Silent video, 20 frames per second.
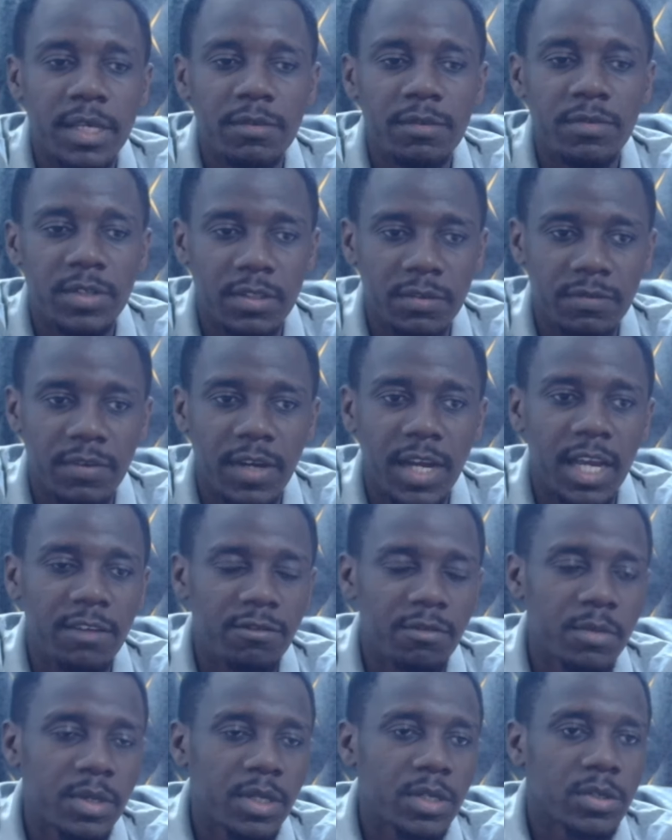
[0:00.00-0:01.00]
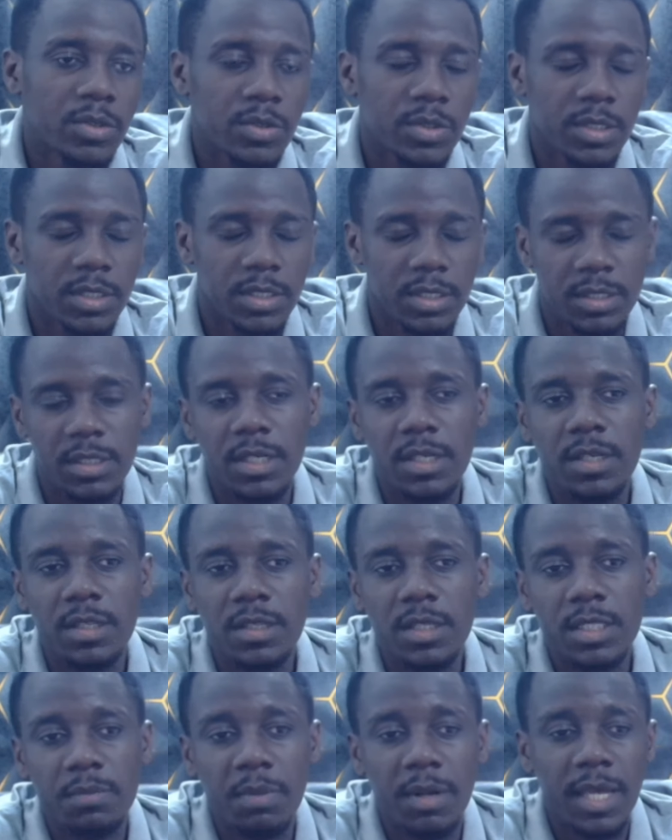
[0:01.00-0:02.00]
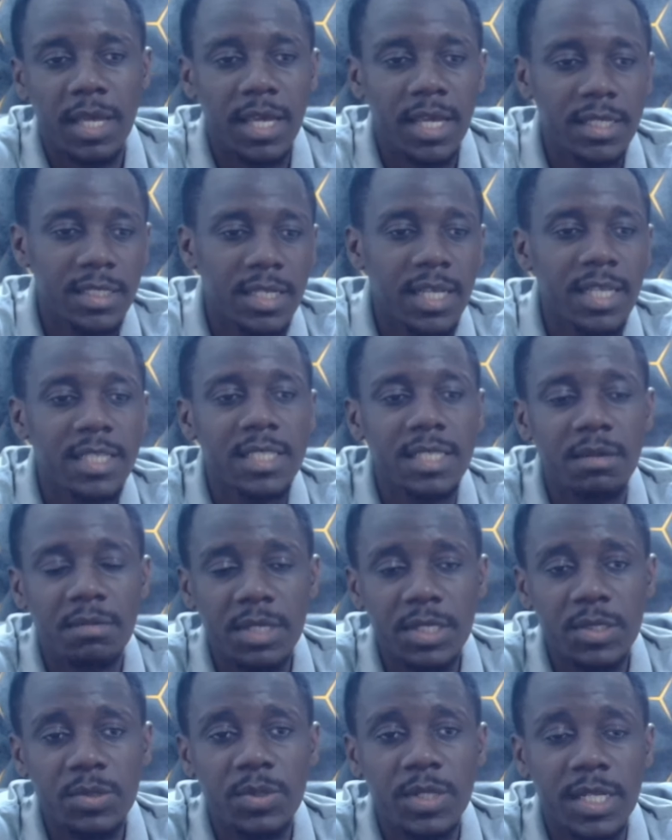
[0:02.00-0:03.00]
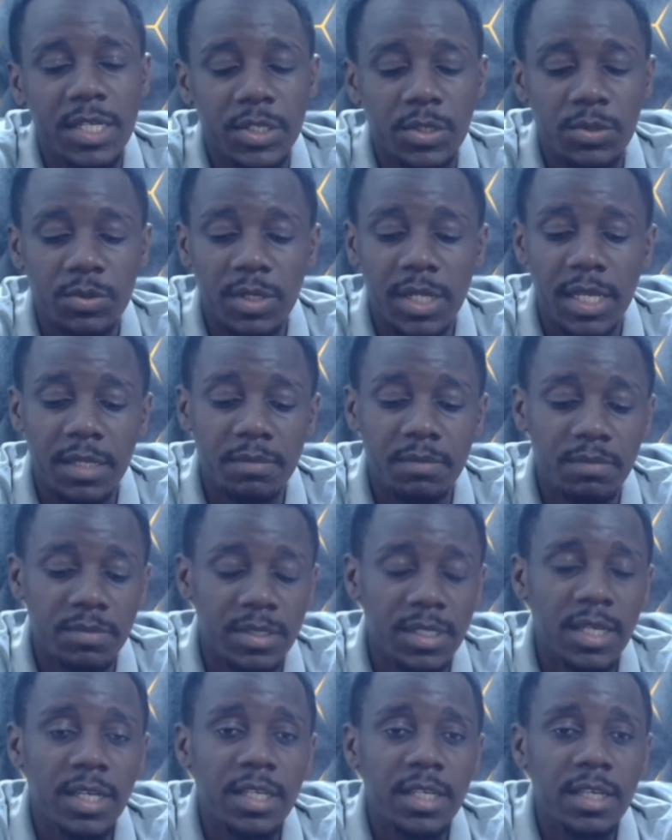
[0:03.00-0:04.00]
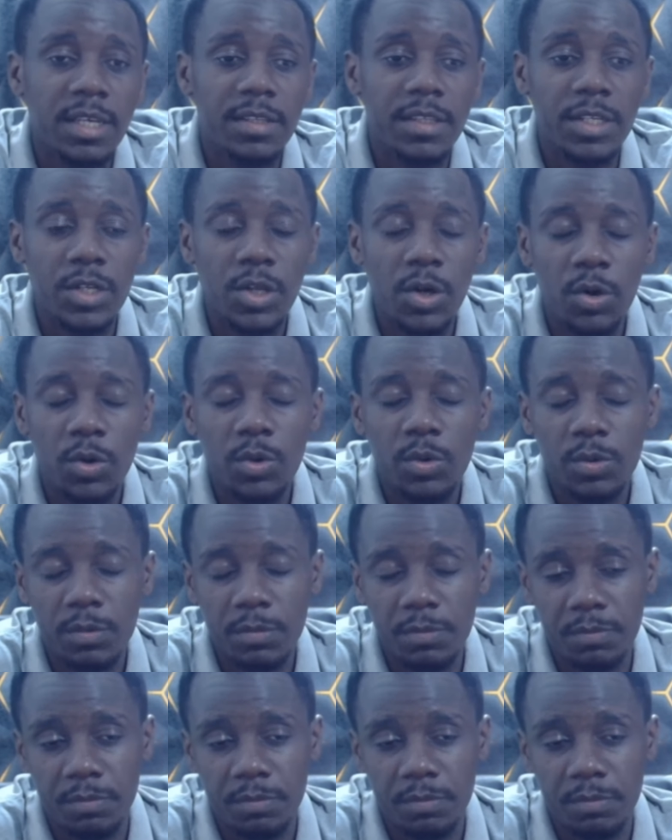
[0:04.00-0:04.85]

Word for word: 45 because these players, as they are linked to their national teams, they talk